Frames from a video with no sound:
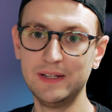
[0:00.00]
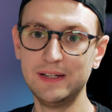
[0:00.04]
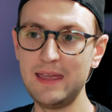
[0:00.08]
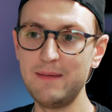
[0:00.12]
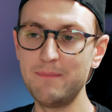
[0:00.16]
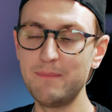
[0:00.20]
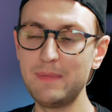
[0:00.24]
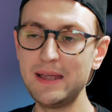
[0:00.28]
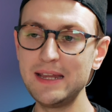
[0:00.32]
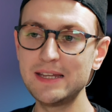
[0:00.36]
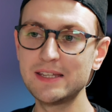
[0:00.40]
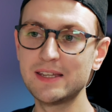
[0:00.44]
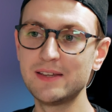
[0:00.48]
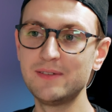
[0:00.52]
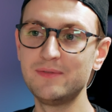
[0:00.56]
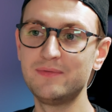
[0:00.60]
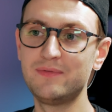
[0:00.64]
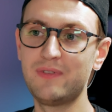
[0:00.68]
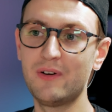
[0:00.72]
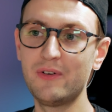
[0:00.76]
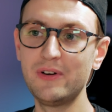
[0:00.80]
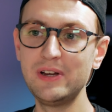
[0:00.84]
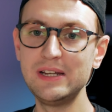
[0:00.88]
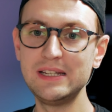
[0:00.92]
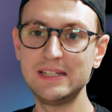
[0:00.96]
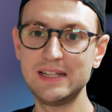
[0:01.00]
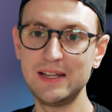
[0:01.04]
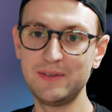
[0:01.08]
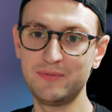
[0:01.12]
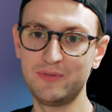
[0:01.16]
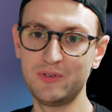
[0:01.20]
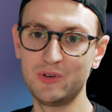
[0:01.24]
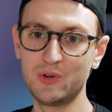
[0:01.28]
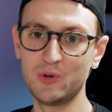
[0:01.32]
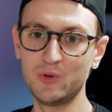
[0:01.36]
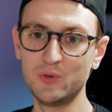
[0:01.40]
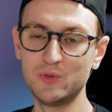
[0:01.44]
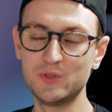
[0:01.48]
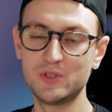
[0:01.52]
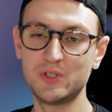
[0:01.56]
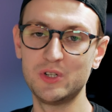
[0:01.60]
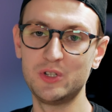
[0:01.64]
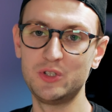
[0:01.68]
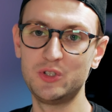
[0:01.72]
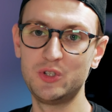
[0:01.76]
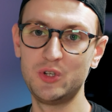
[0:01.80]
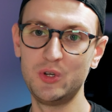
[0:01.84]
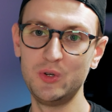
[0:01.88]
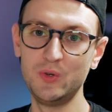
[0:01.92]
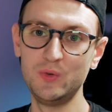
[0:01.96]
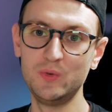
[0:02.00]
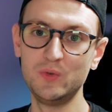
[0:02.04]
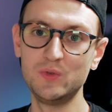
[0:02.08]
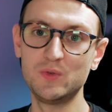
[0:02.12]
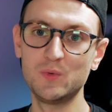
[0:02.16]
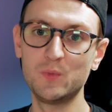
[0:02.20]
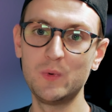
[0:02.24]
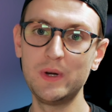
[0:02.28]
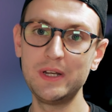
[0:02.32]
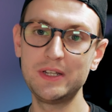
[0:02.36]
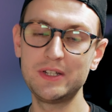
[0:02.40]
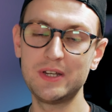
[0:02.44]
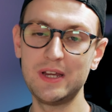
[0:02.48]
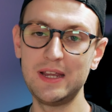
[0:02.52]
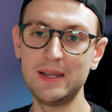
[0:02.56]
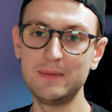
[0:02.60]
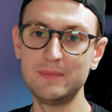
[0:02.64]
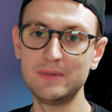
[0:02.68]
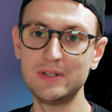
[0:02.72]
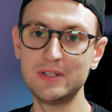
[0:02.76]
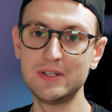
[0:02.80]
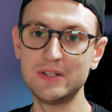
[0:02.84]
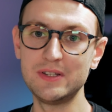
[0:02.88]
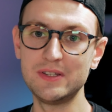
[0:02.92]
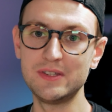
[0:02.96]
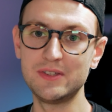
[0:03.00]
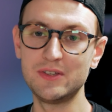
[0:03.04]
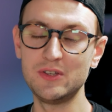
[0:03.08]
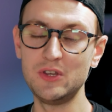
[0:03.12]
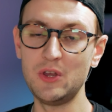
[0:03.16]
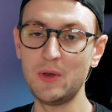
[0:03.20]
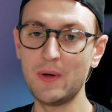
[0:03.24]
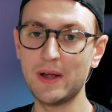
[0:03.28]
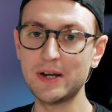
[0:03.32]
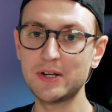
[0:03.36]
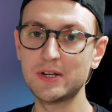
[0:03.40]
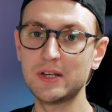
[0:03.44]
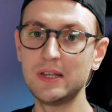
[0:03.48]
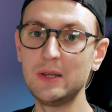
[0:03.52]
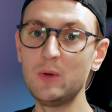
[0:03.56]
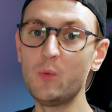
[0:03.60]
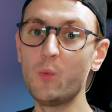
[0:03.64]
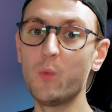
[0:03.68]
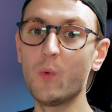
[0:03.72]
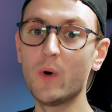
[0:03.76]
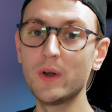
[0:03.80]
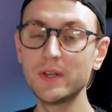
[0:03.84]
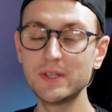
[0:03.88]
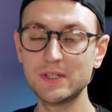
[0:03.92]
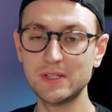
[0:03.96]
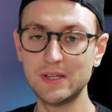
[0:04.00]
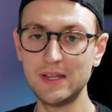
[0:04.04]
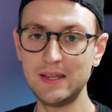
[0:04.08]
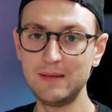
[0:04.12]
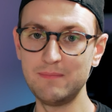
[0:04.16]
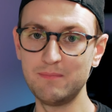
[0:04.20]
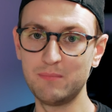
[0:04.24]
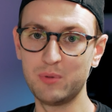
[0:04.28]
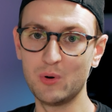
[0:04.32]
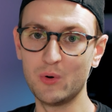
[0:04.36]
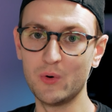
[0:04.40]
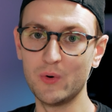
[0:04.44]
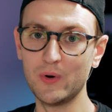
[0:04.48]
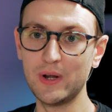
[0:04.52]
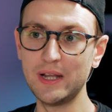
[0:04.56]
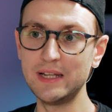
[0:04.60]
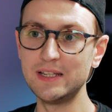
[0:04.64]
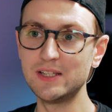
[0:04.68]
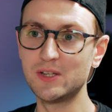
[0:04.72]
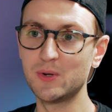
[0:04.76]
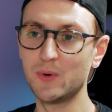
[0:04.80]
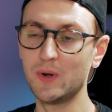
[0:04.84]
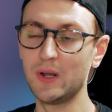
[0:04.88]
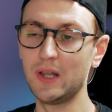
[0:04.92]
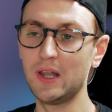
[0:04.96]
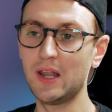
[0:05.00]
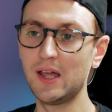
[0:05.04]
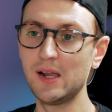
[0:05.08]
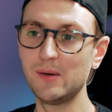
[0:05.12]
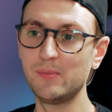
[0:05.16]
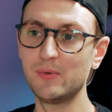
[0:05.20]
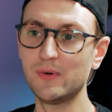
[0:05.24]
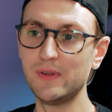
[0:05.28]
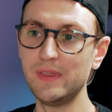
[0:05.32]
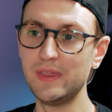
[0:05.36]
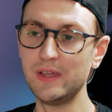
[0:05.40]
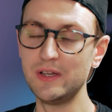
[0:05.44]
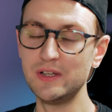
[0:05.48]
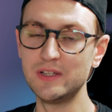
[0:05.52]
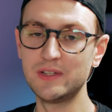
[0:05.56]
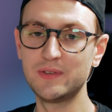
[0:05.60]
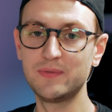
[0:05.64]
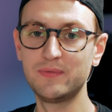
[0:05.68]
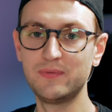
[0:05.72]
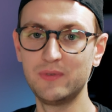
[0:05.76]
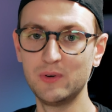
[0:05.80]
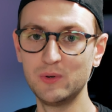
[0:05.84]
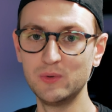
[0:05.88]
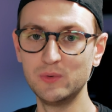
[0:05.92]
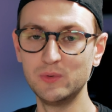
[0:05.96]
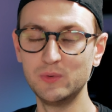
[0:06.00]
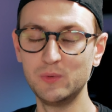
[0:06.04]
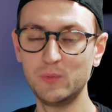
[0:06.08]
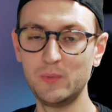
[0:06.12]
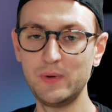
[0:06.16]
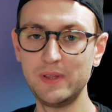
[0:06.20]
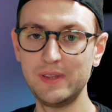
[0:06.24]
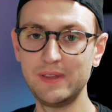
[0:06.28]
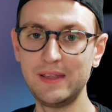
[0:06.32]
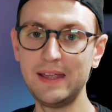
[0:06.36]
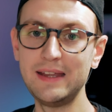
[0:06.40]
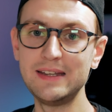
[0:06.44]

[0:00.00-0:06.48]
it makes it very difficult to choose which images you actually want to import into a library that is full with